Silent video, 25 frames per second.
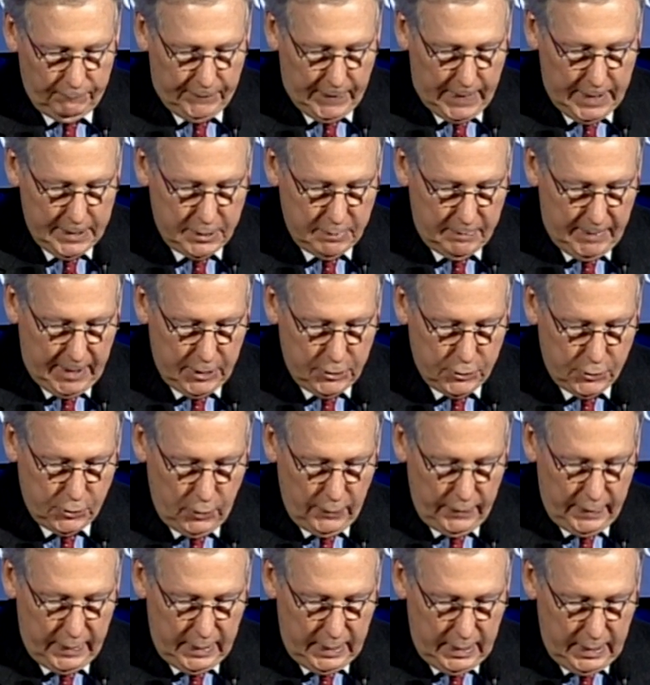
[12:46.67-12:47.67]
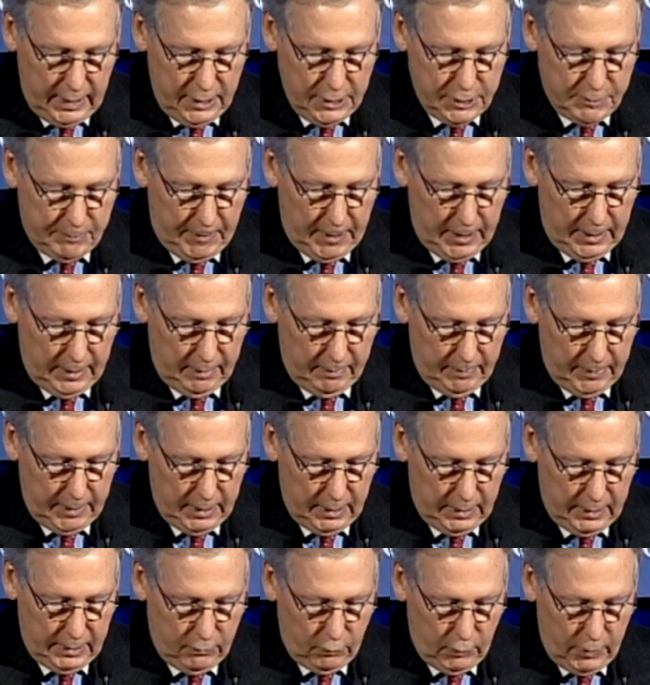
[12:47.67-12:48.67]
We will fight to make sure that any
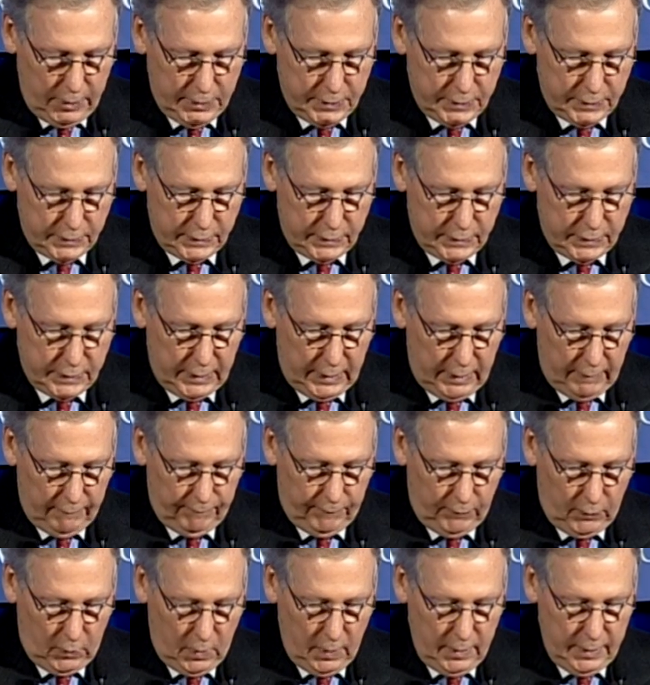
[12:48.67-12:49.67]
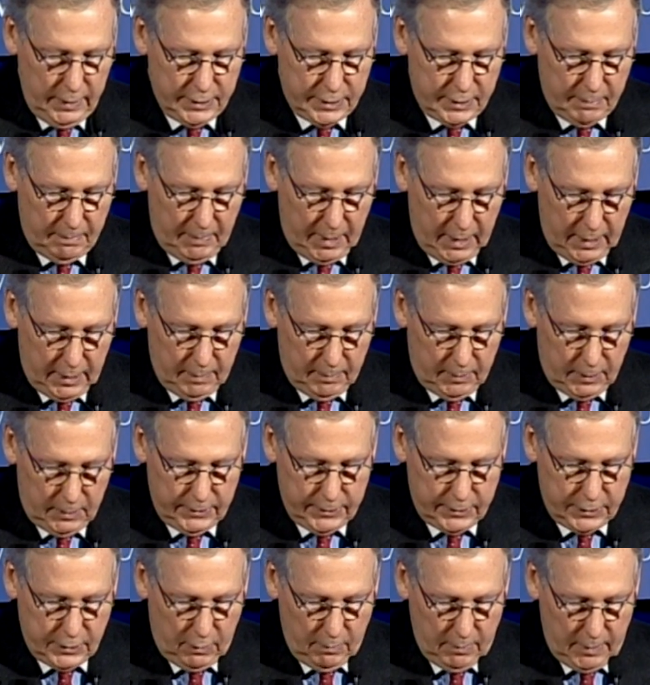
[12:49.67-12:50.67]
spending bill that reaches the Senate floor is
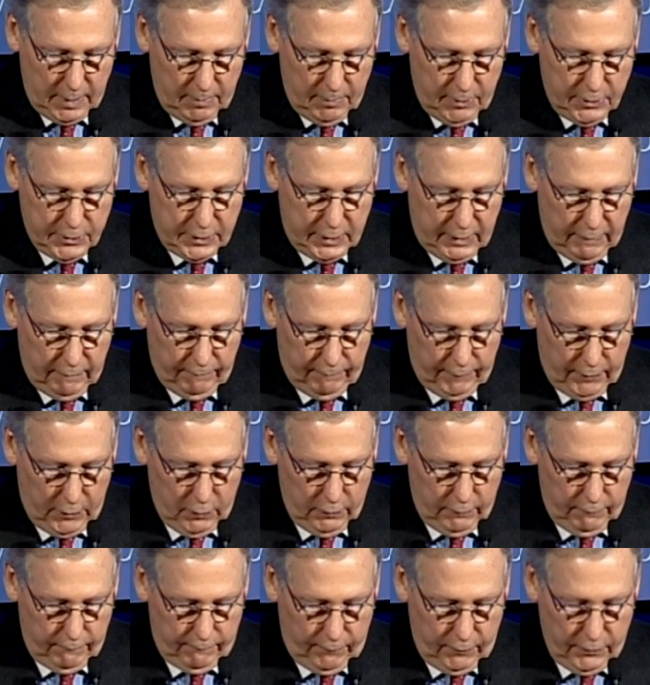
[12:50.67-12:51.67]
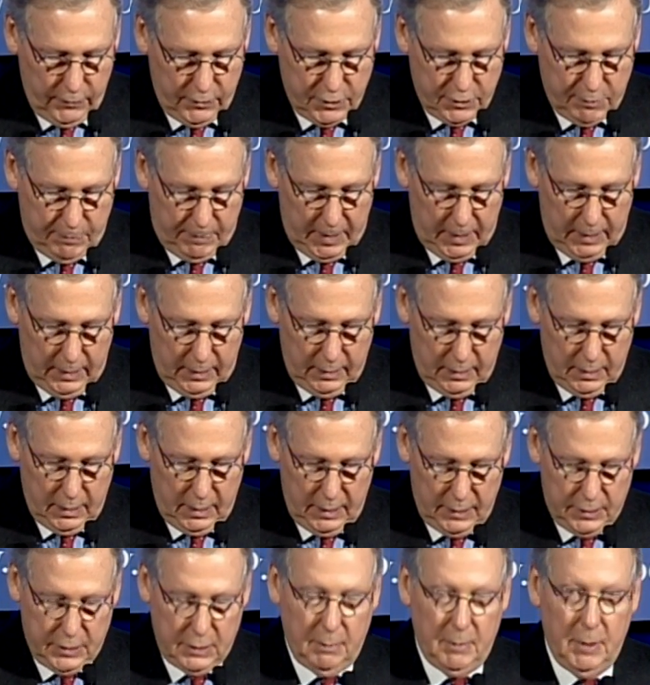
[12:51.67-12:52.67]
amendable so members can vote for the
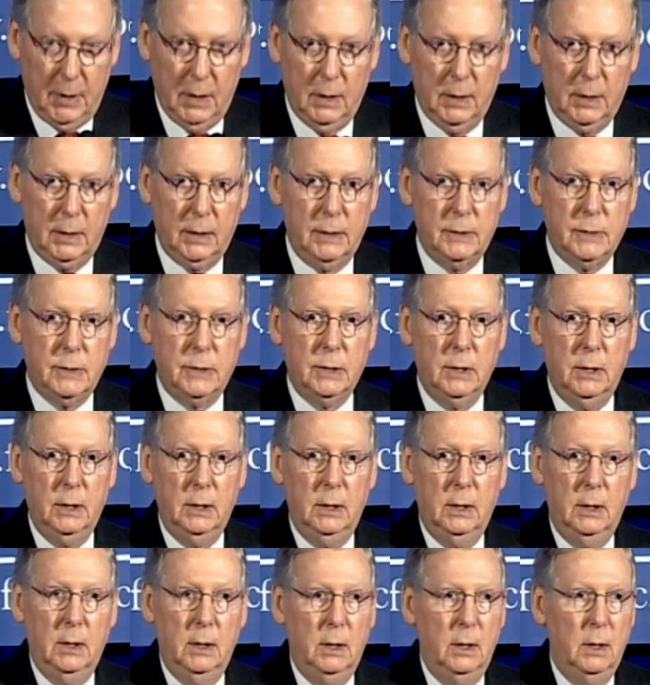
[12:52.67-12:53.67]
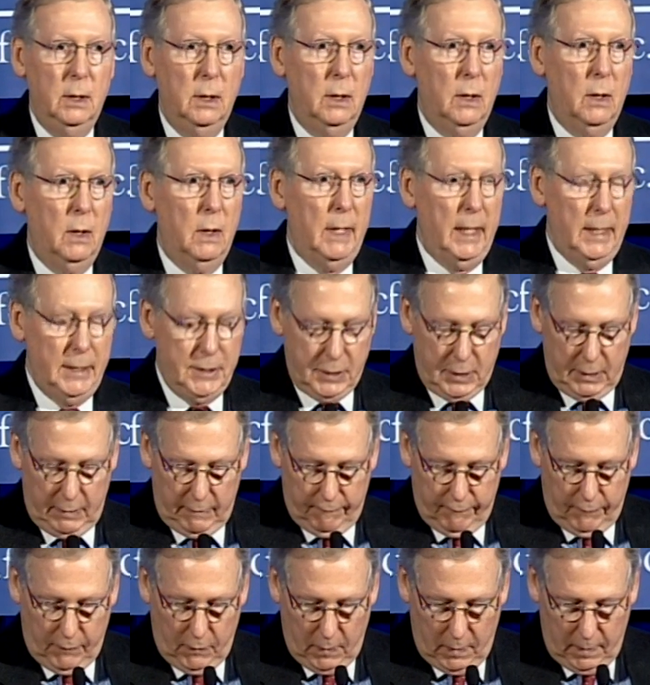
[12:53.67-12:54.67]
spending cuts Americans are
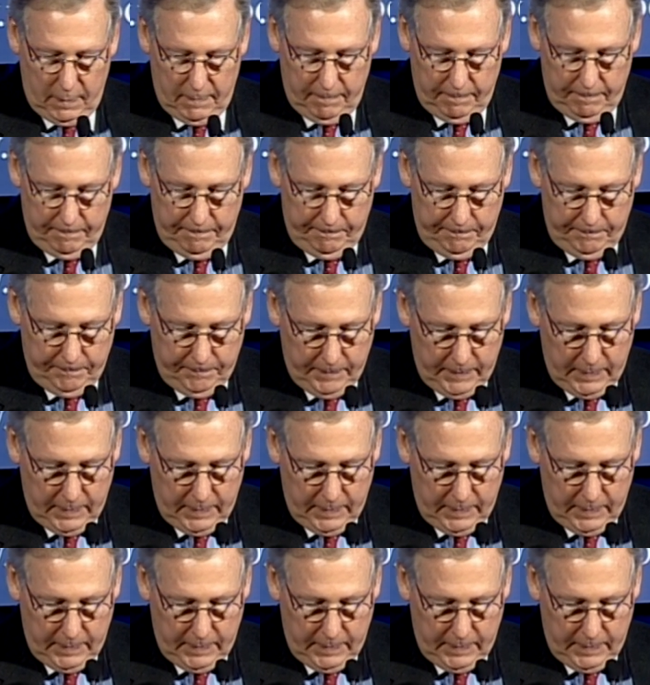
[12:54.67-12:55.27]
asking for.